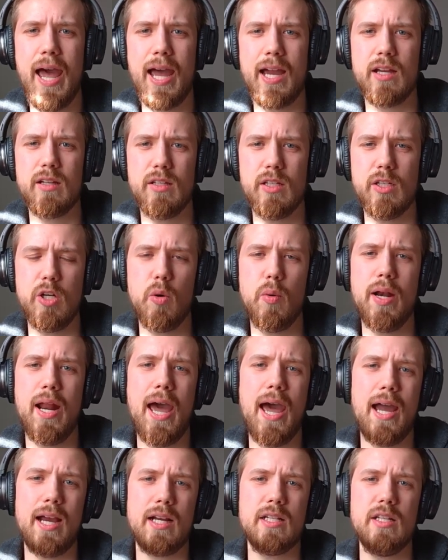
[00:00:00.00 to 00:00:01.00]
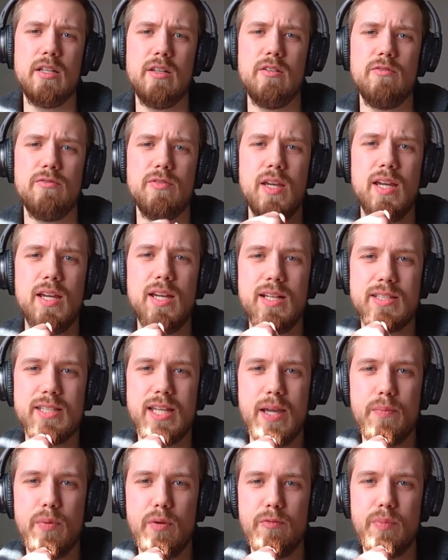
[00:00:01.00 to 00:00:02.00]
active
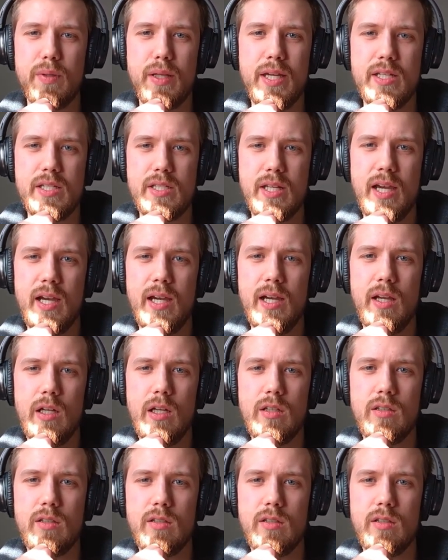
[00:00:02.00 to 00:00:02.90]
type of play style.